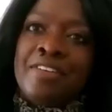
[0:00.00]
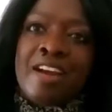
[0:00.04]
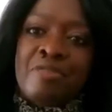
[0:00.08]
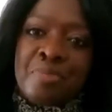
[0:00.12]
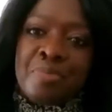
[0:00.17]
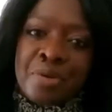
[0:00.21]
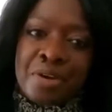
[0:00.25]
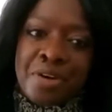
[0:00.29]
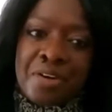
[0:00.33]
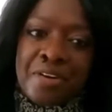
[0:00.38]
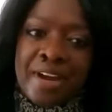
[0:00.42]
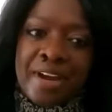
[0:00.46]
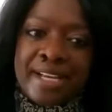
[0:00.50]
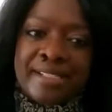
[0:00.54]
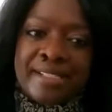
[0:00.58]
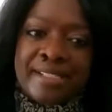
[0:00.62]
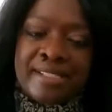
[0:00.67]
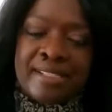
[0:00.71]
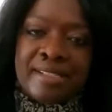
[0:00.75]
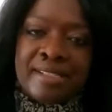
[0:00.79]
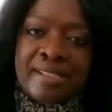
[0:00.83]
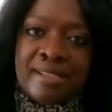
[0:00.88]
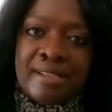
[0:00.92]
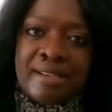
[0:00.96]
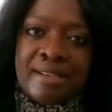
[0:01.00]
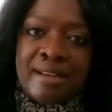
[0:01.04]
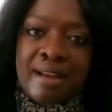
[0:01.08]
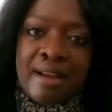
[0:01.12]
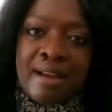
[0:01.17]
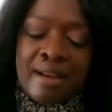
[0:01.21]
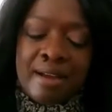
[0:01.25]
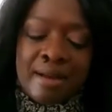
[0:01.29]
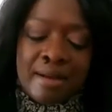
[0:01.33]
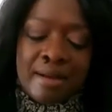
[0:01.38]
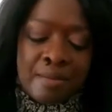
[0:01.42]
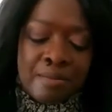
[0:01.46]
I've progressed.
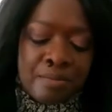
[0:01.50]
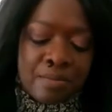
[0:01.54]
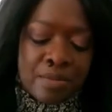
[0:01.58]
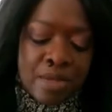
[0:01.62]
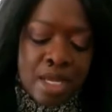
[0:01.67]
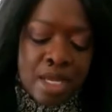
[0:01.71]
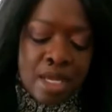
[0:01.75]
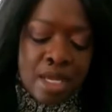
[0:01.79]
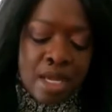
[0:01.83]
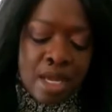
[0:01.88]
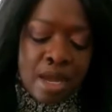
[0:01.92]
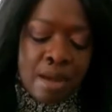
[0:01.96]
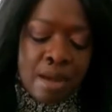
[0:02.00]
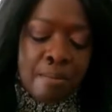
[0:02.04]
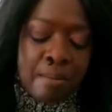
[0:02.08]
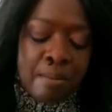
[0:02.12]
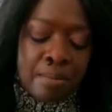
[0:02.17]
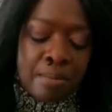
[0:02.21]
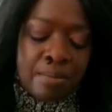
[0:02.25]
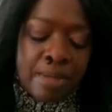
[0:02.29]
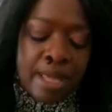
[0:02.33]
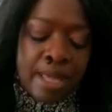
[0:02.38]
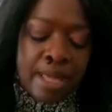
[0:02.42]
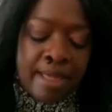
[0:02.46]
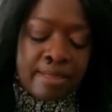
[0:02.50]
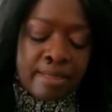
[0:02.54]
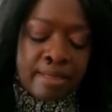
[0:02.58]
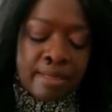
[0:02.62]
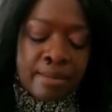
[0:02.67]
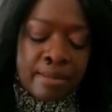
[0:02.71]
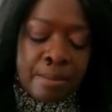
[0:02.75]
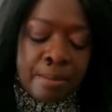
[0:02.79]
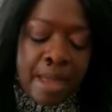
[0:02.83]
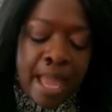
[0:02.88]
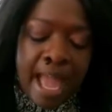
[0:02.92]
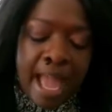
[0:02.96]
Um,
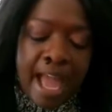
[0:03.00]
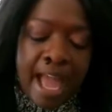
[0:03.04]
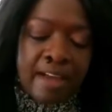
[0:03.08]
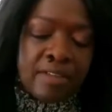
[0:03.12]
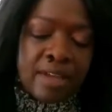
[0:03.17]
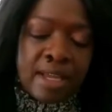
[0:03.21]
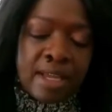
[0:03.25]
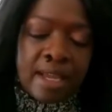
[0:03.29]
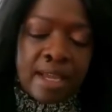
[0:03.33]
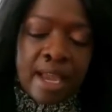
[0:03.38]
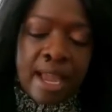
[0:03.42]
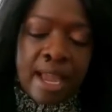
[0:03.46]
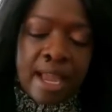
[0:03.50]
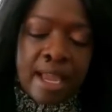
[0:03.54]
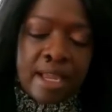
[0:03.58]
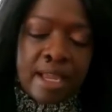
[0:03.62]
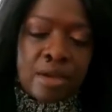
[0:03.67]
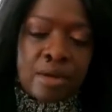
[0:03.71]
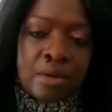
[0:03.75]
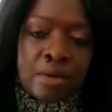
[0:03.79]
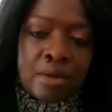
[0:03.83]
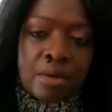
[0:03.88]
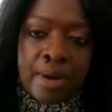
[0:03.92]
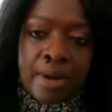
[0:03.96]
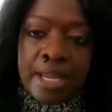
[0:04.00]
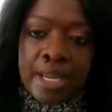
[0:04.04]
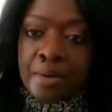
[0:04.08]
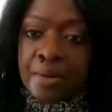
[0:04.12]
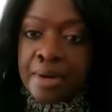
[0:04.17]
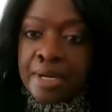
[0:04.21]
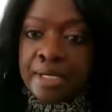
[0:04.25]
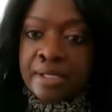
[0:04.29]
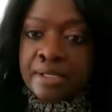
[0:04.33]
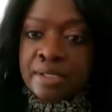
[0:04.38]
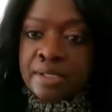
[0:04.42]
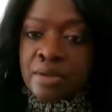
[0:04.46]
and having a great
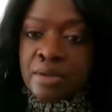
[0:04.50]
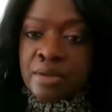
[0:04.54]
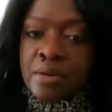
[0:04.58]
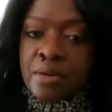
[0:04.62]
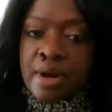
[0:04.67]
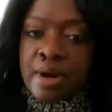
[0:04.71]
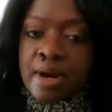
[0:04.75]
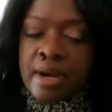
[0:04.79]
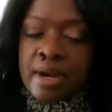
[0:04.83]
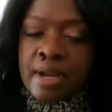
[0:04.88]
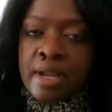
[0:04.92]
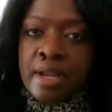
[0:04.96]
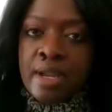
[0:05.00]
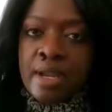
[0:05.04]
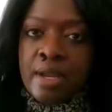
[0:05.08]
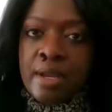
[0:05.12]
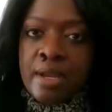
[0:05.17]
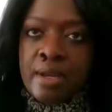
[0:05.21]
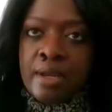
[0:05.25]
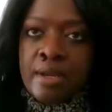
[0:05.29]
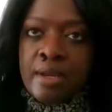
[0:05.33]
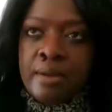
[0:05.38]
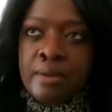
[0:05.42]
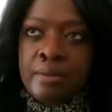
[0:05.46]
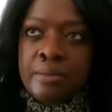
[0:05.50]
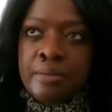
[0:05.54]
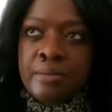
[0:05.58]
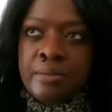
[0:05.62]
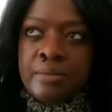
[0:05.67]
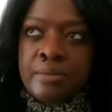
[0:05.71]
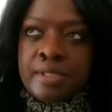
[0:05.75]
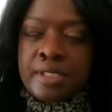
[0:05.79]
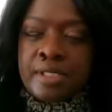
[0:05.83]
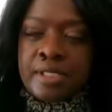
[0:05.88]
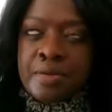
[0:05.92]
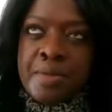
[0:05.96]
credit score
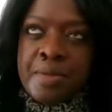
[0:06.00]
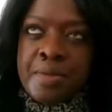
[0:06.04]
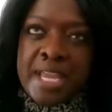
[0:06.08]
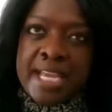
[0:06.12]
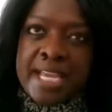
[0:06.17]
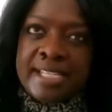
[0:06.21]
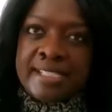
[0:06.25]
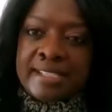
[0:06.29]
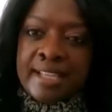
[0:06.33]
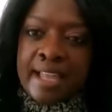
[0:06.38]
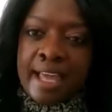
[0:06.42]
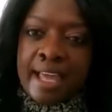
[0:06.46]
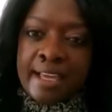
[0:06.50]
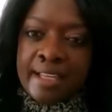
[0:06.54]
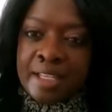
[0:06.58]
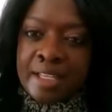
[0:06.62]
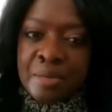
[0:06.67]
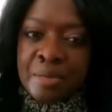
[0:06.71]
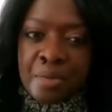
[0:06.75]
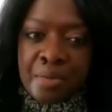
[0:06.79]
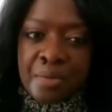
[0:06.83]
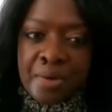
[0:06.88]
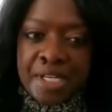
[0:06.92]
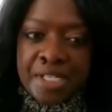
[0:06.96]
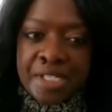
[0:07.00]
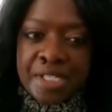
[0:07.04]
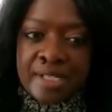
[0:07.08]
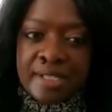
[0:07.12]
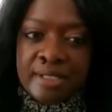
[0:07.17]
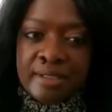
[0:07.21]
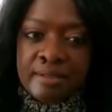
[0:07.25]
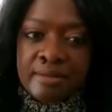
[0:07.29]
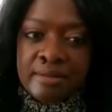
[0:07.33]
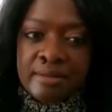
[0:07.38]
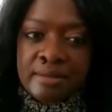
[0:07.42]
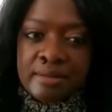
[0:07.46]
to me is like
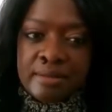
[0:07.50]
liberation.